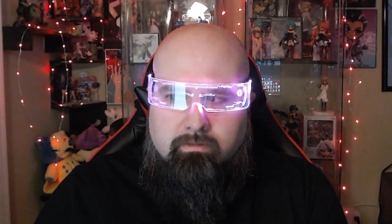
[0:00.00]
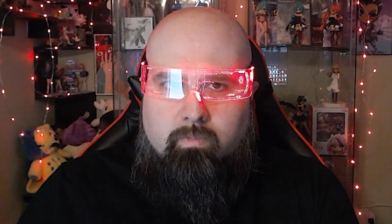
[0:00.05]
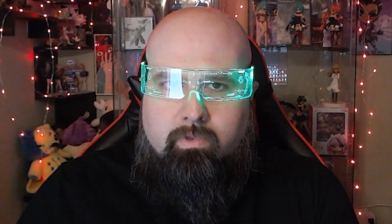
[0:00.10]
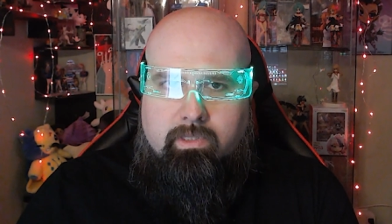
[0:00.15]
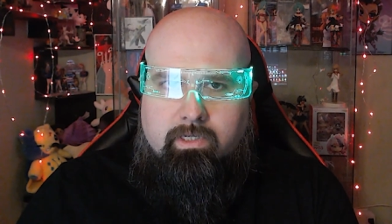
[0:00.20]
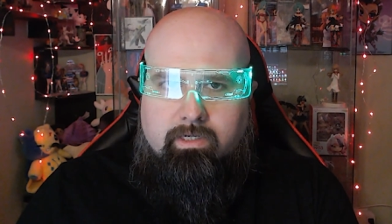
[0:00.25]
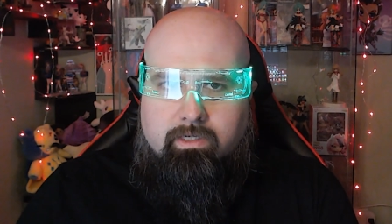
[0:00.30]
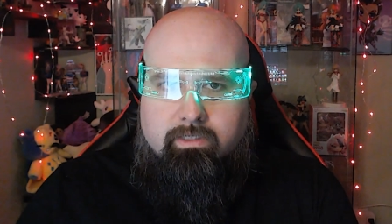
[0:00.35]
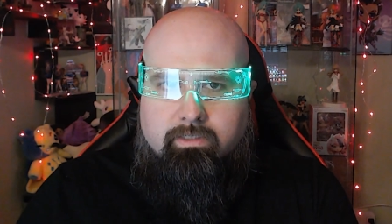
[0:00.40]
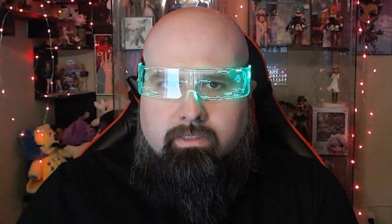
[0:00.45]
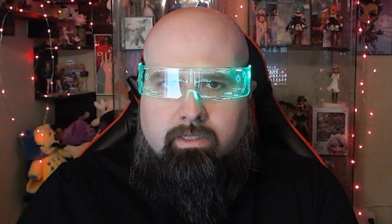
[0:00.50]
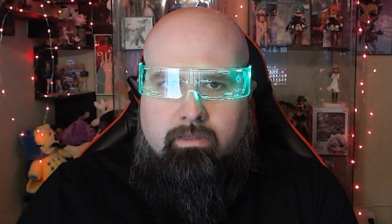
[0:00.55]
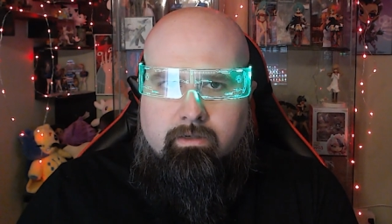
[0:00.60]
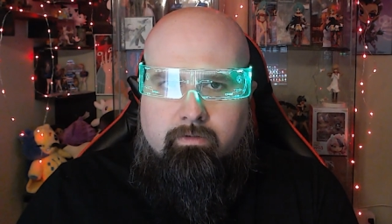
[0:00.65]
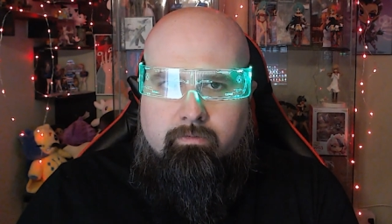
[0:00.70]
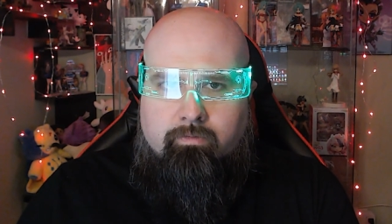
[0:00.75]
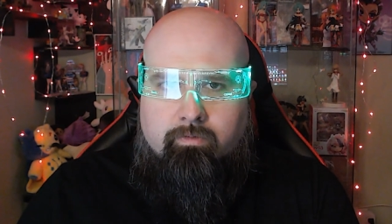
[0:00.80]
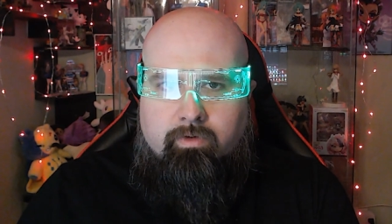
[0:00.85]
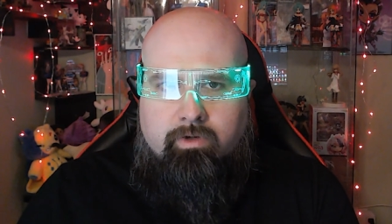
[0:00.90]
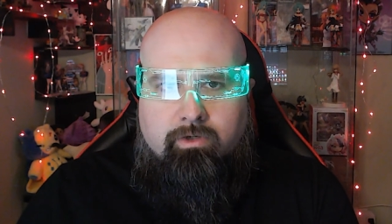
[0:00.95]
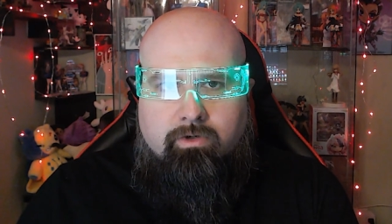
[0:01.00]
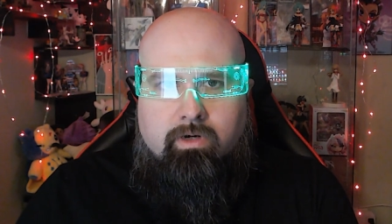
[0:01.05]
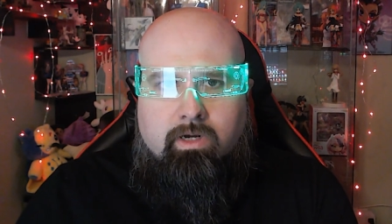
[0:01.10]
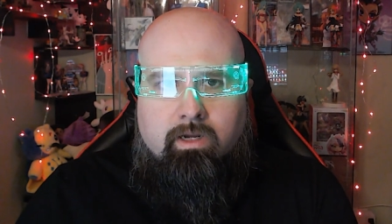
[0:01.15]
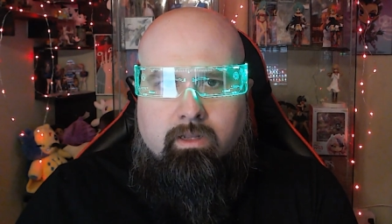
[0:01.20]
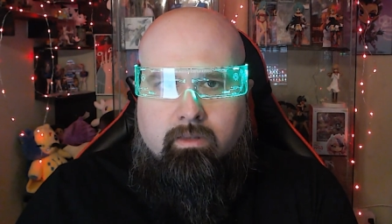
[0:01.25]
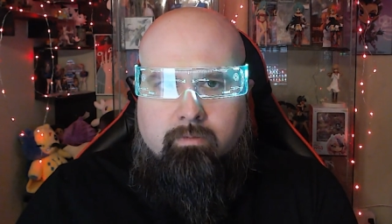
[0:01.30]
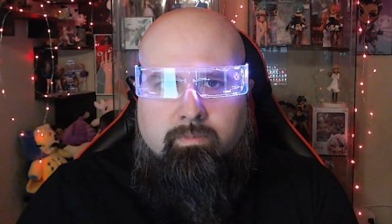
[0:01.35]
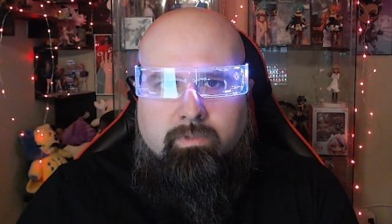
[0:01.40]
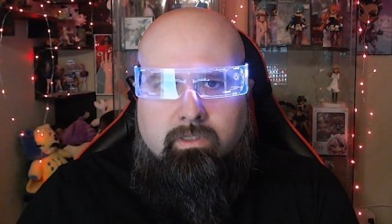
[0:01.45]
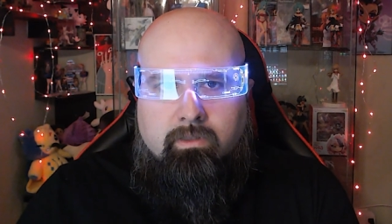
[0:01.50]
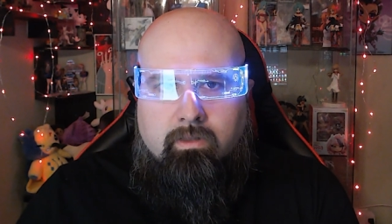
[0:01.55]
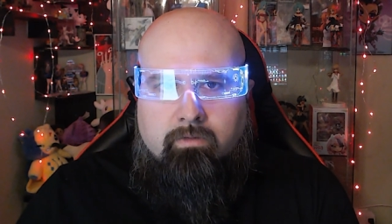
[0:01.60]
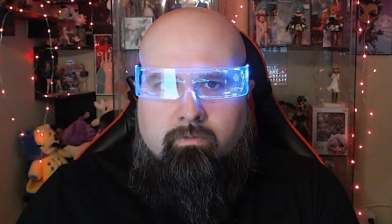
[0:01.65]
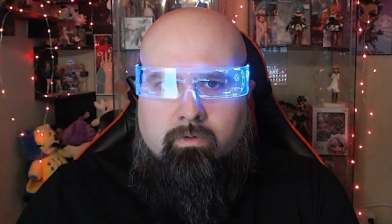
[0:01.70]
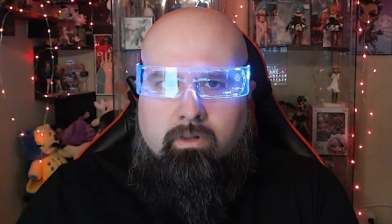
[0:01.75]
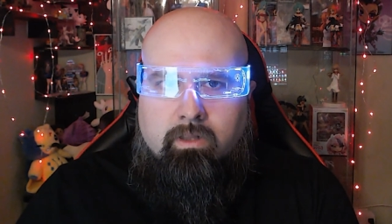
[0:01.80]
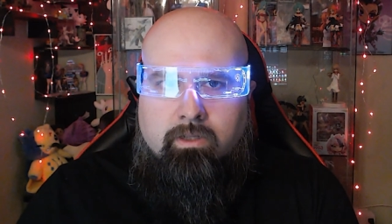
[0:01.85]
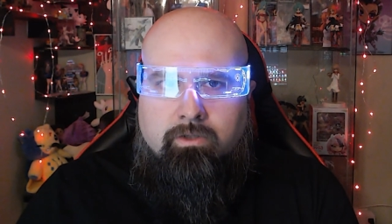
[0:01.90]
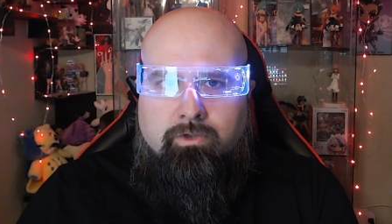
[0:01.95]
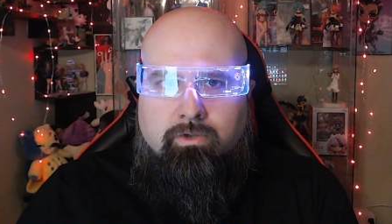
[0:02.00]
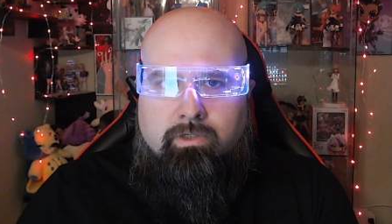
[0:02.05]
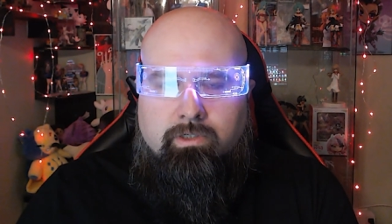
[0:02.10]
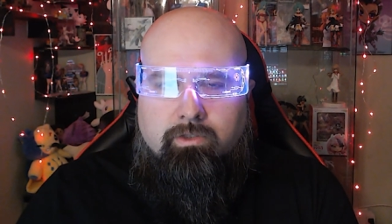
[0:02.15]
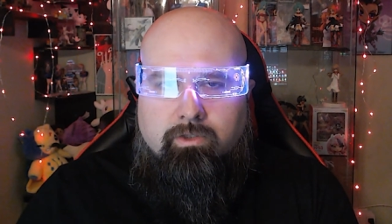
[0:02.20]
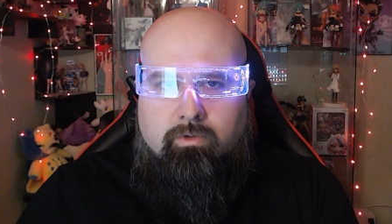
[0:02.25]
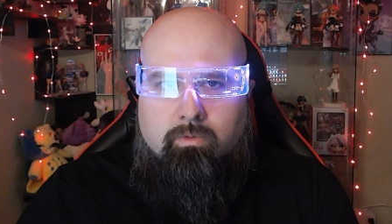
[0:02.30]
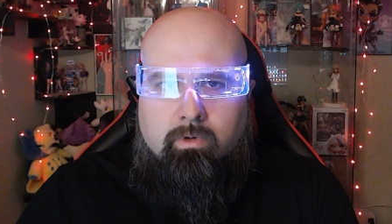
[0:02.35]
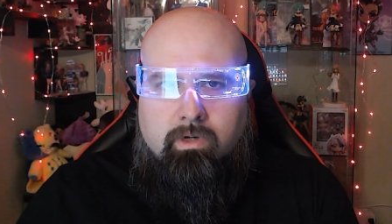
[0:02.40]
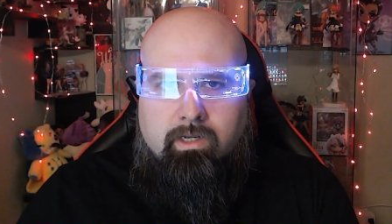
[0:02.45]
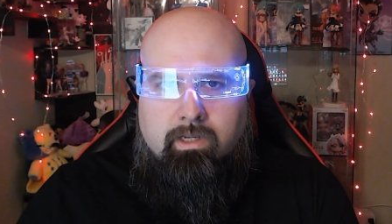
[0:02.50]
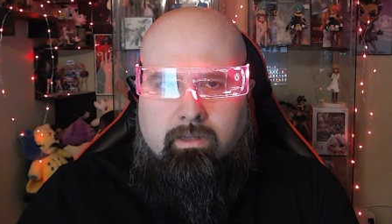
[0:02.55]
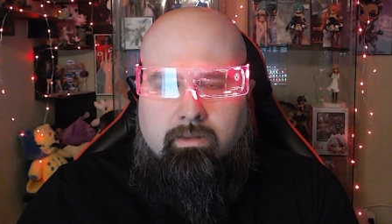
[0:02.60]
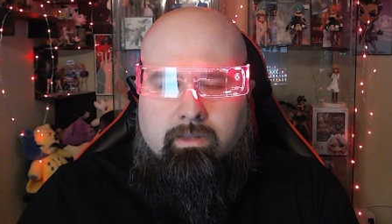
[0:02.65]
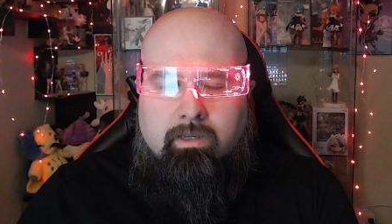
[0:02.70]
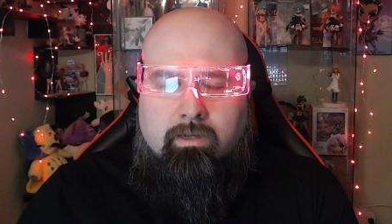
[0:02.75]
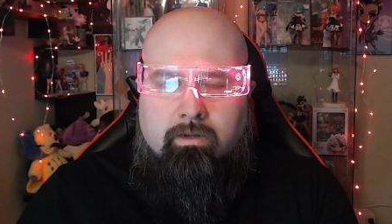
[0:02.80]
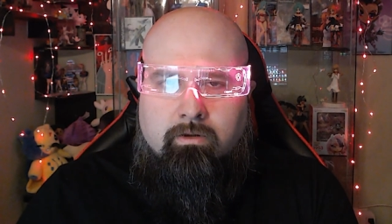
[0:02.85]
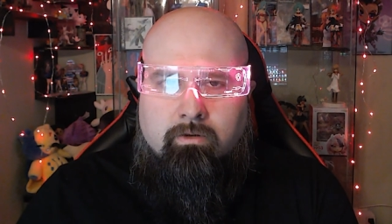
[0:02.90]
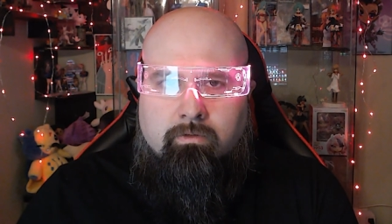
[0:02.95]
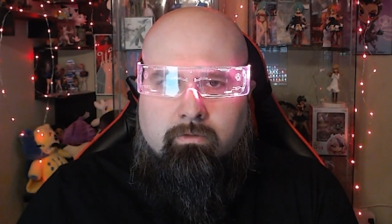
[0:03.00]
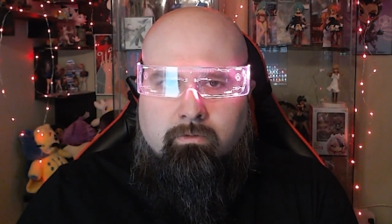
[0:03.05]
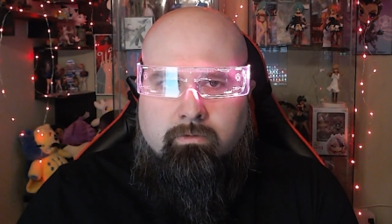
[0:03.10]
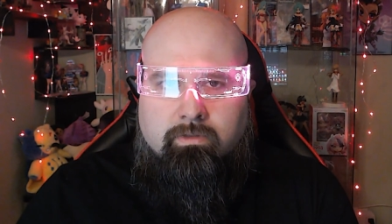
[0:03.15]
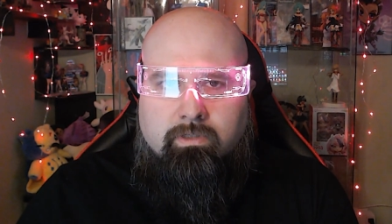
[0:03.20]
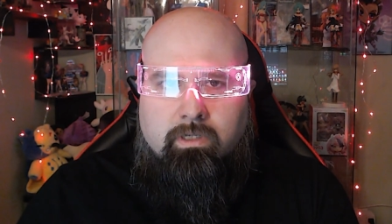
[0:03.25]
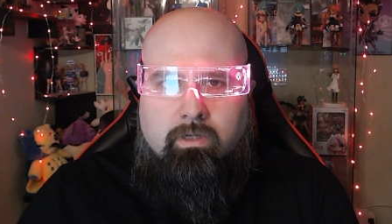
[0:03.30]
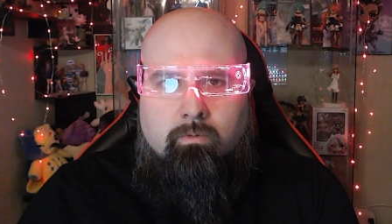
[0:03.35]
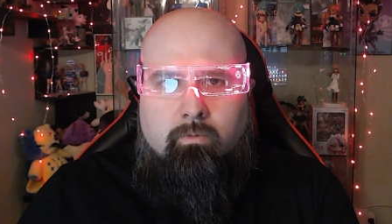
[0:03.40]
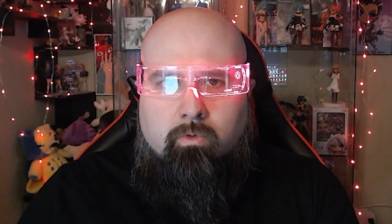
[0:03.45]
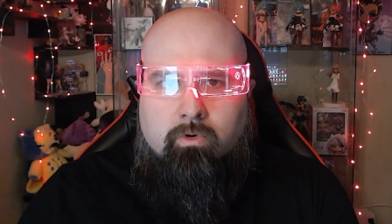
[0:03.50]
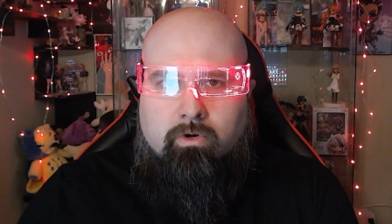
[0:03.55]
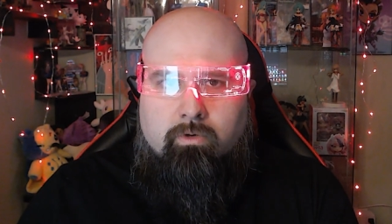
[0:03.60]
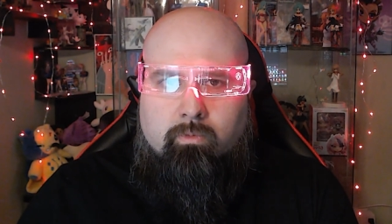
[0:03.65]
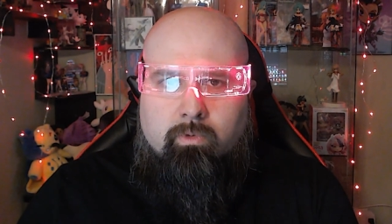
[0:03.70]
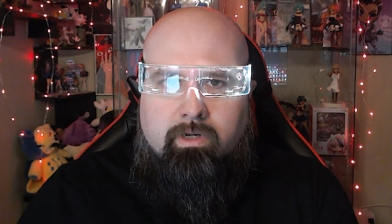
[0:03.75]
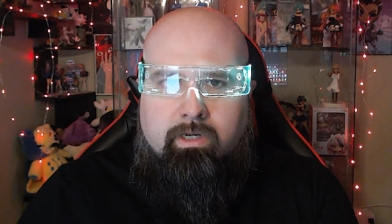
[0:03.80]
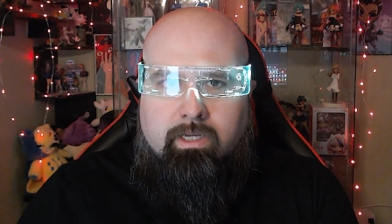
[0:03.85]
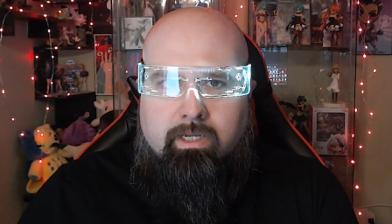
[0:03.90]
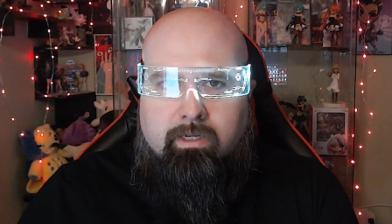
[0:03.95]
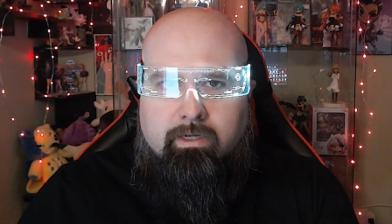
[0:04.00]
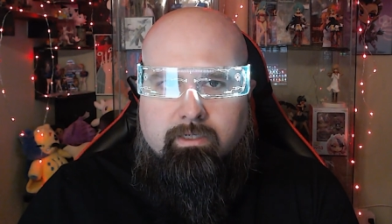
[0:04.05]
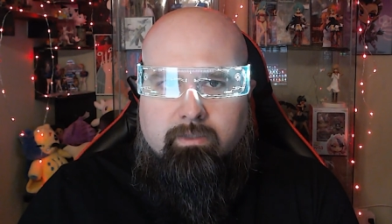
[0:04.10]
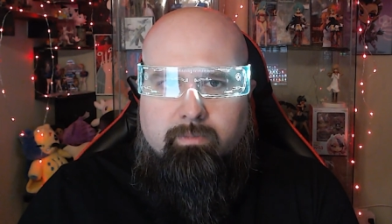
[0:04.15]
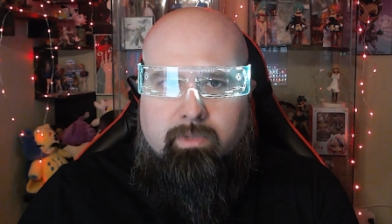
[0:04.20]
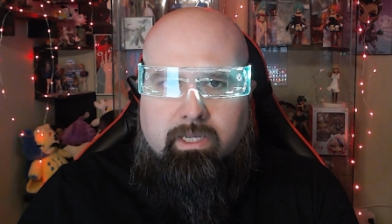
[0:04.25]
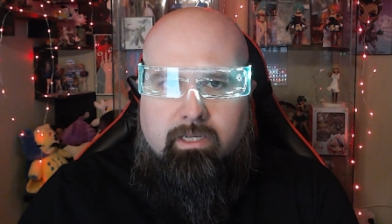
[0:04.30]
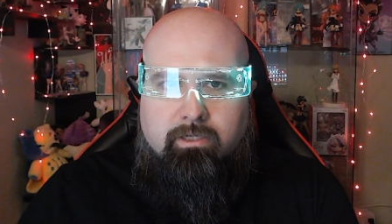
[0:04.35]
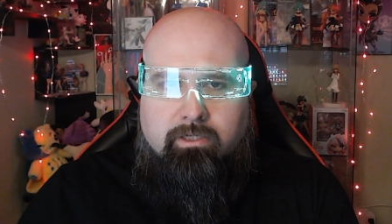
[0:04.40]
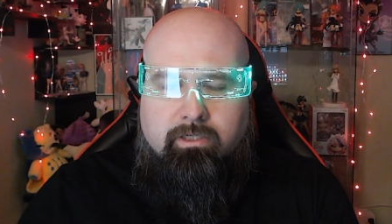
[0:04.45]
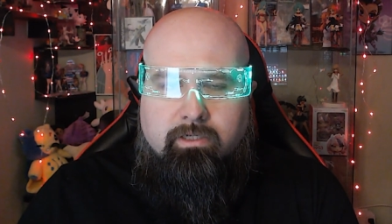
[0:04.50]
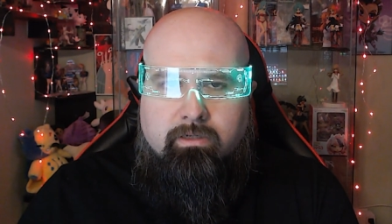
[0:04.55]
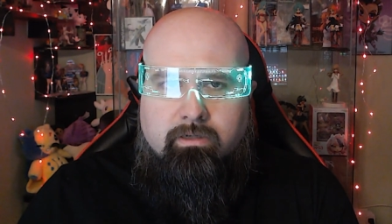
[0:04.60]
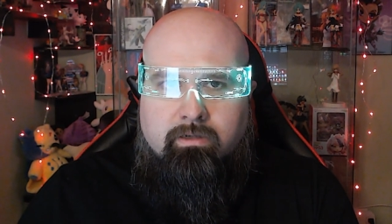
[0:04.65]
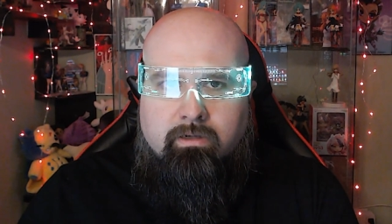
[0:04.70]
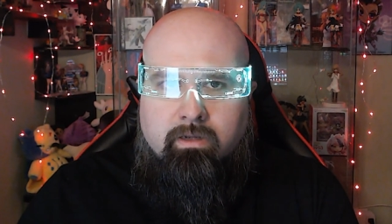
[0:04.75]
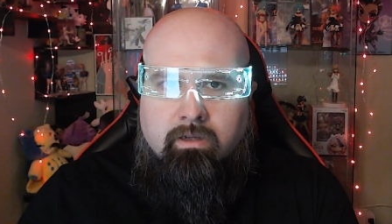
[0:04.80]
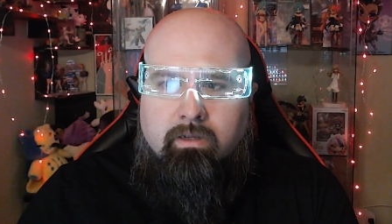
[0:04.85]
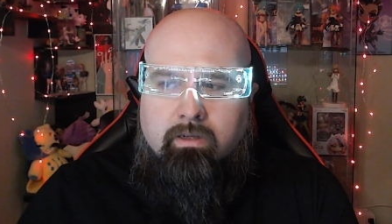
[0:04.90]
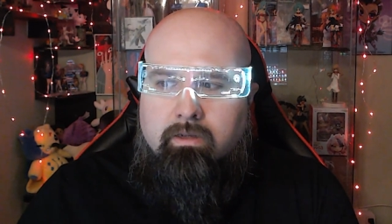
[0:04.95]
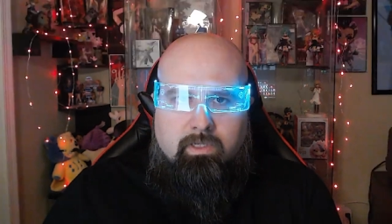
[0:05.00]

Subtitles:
with an extended free trial up to level 120 that includes the award-winning expansion